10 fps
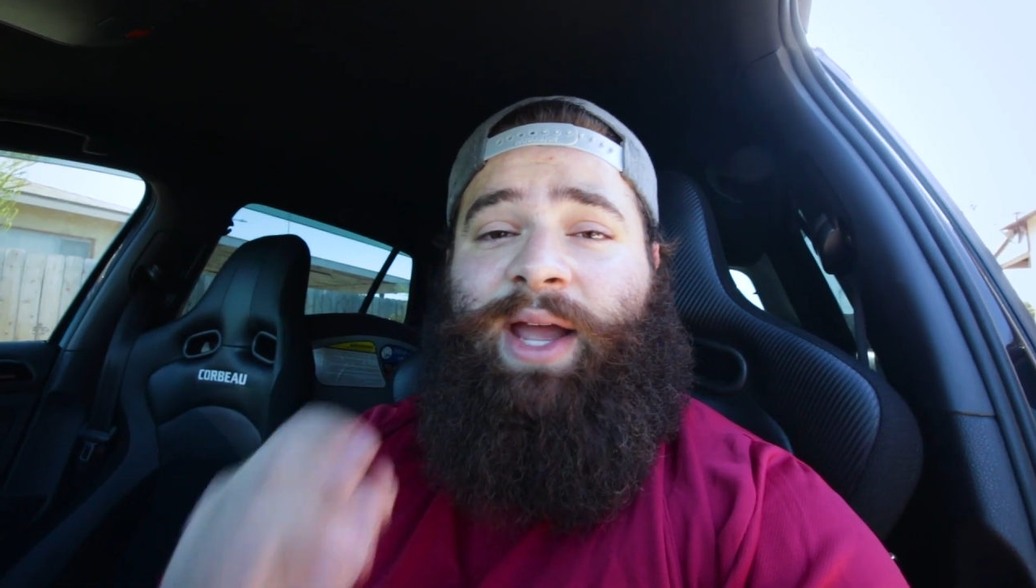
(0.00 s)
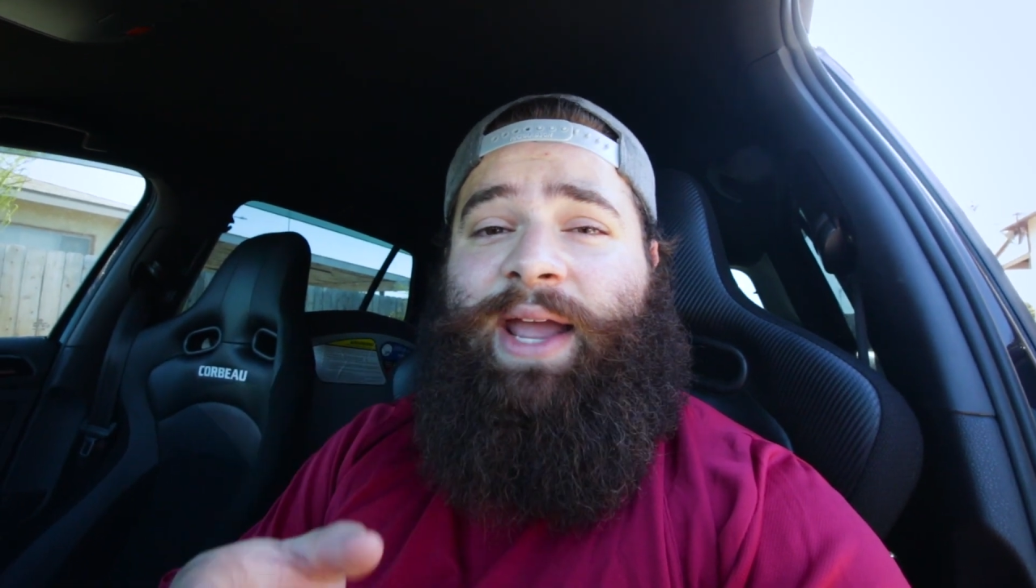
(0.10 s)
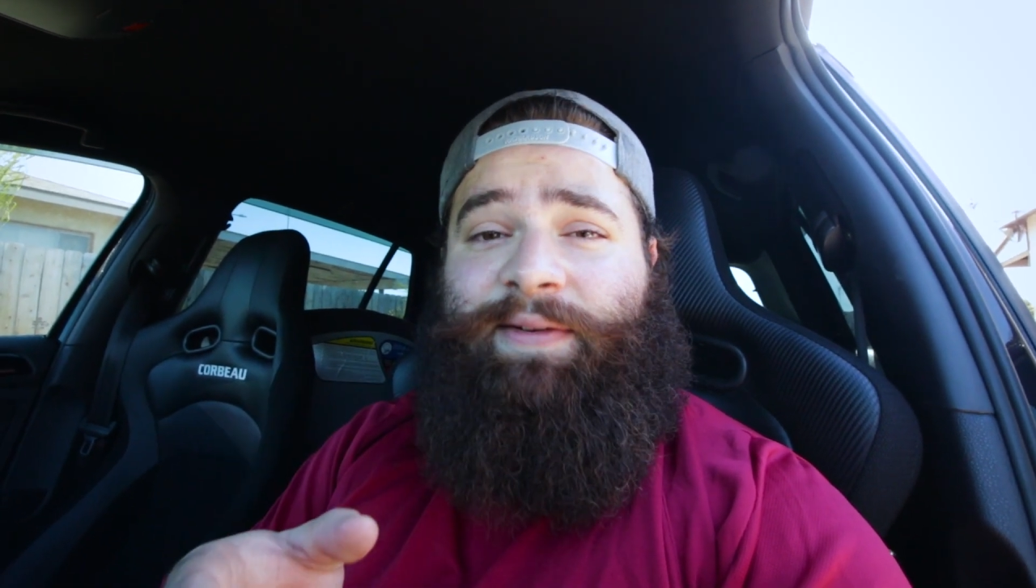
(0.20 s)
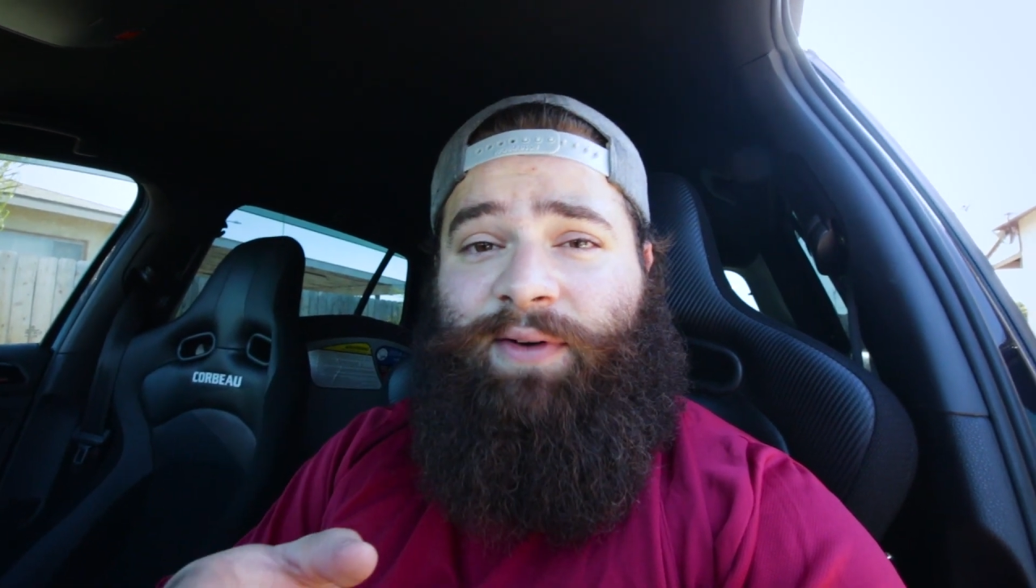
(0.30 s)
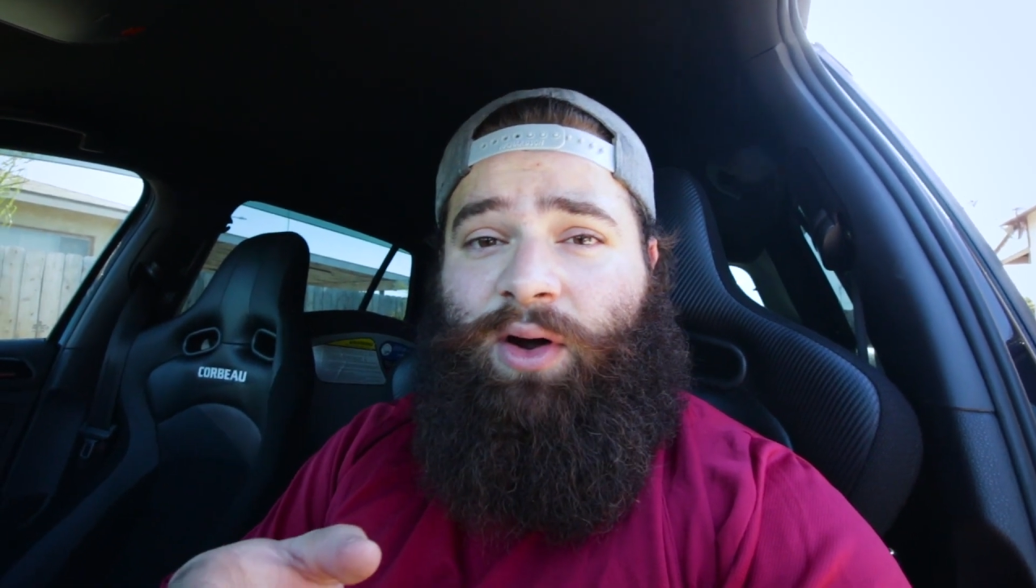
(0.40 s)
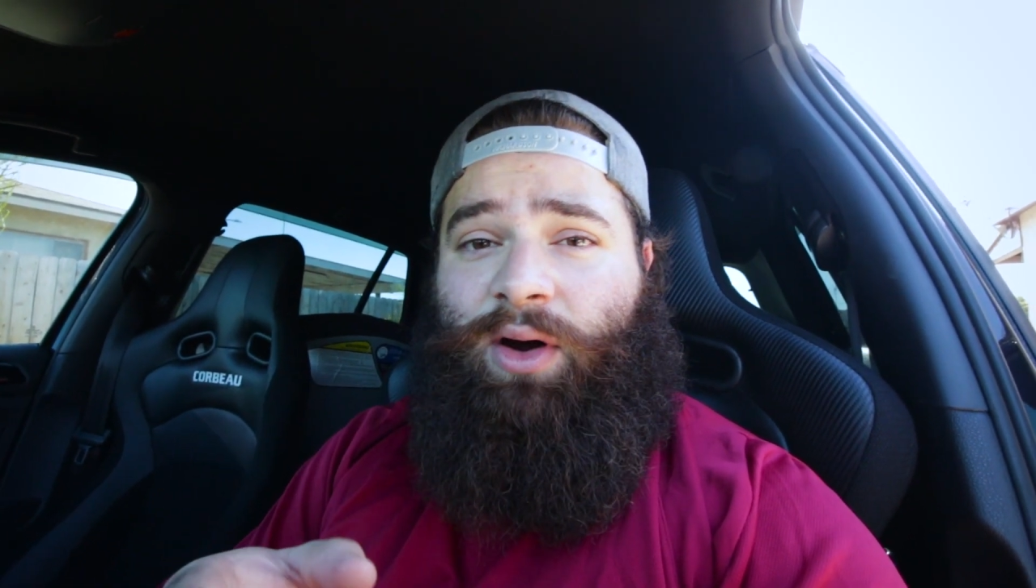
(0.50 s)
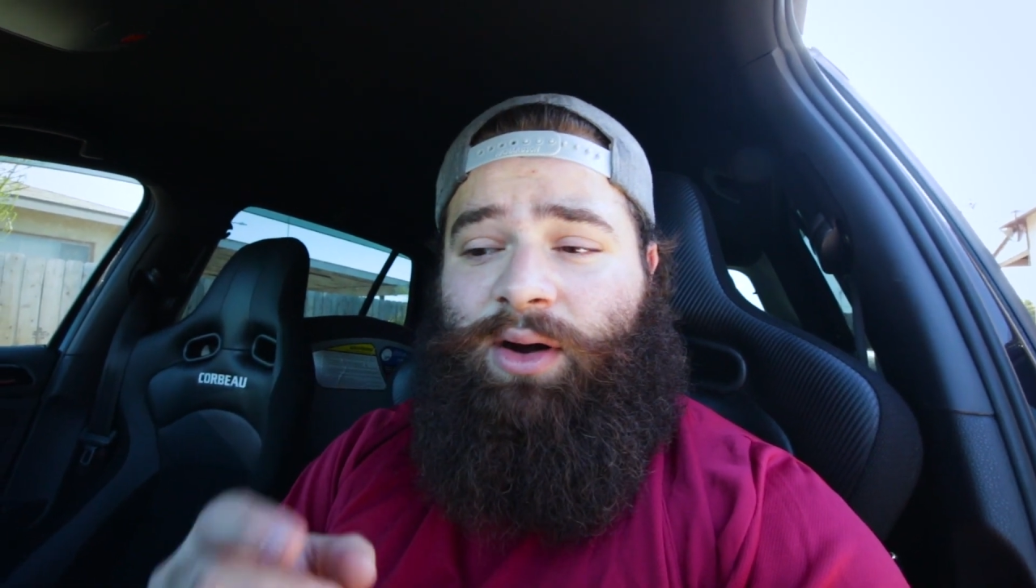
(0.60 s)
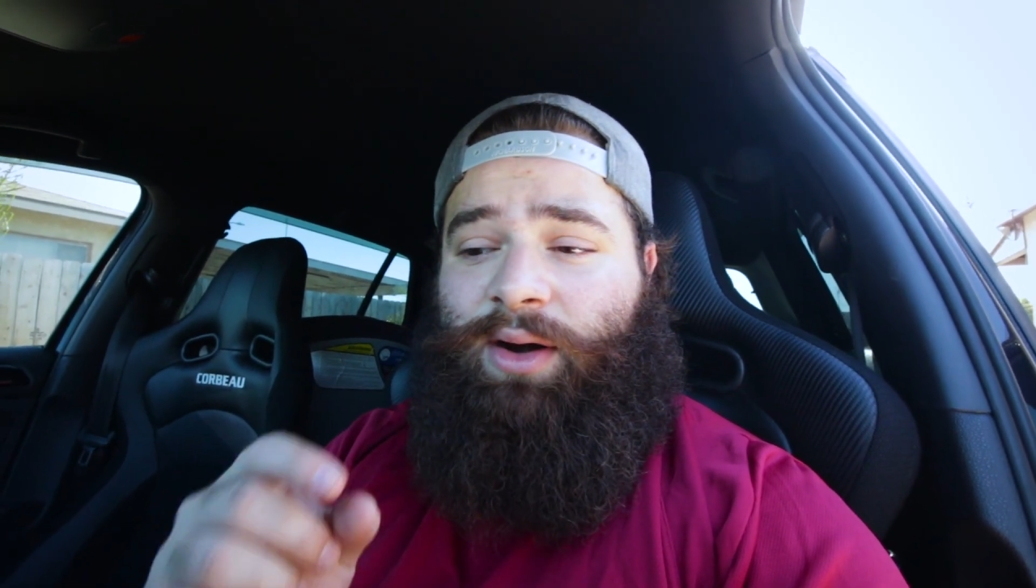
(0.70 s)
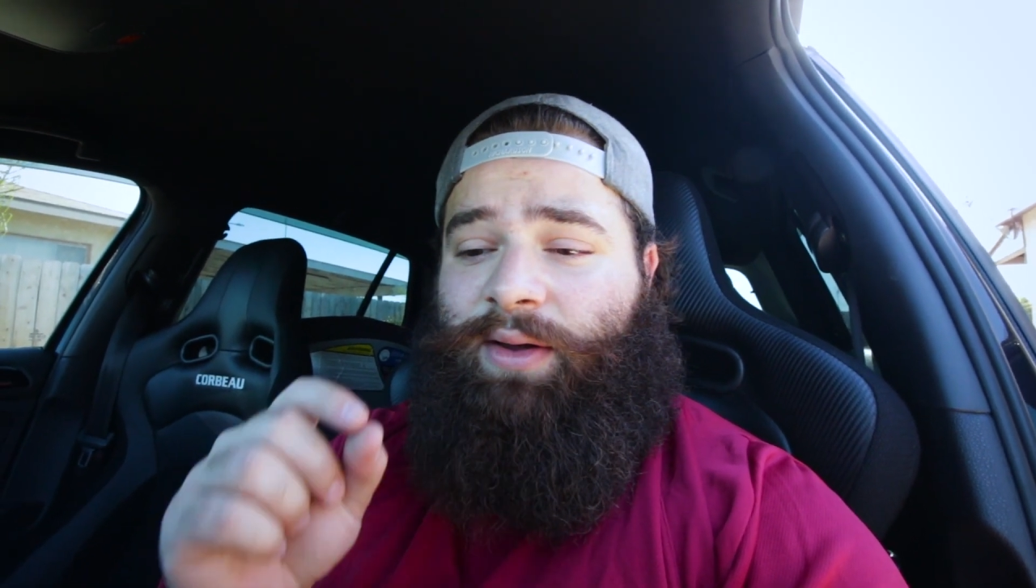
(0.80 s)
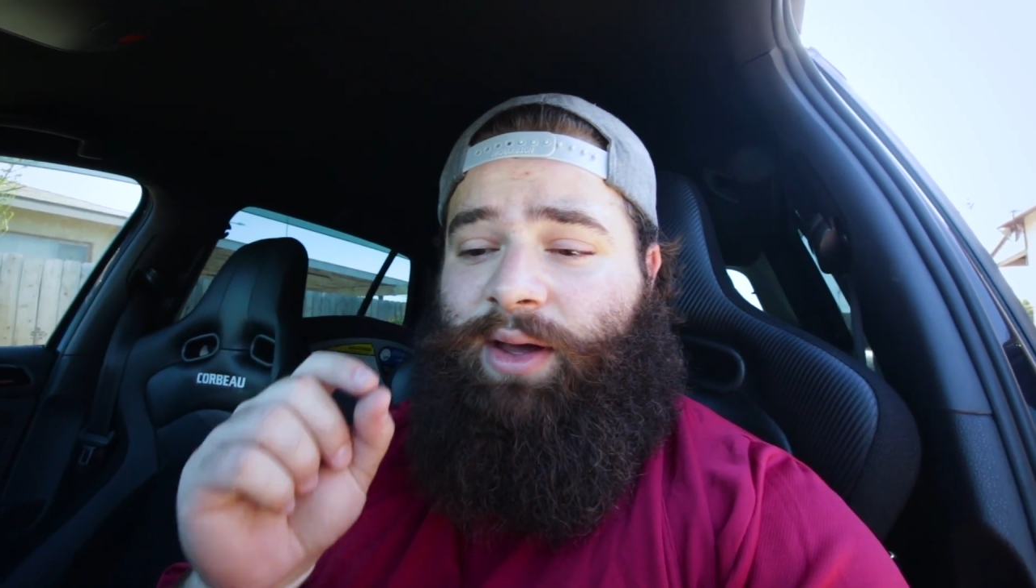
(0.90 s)

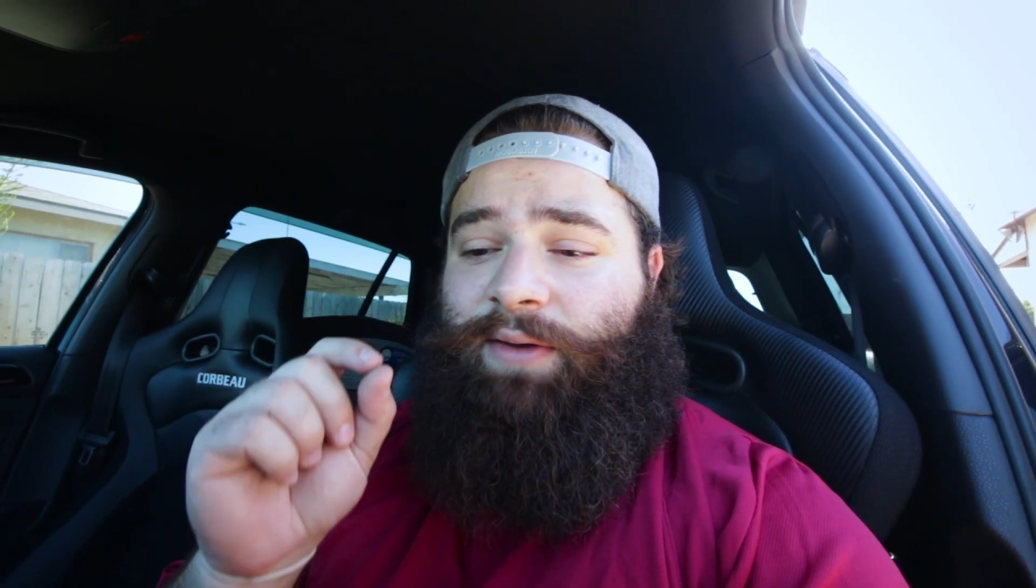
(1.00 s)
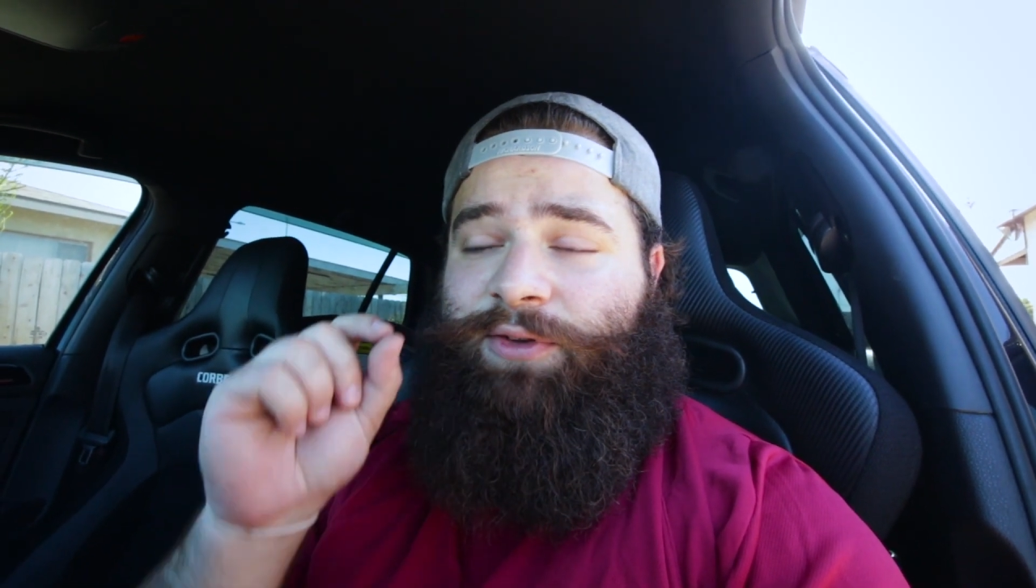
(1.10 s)
AFR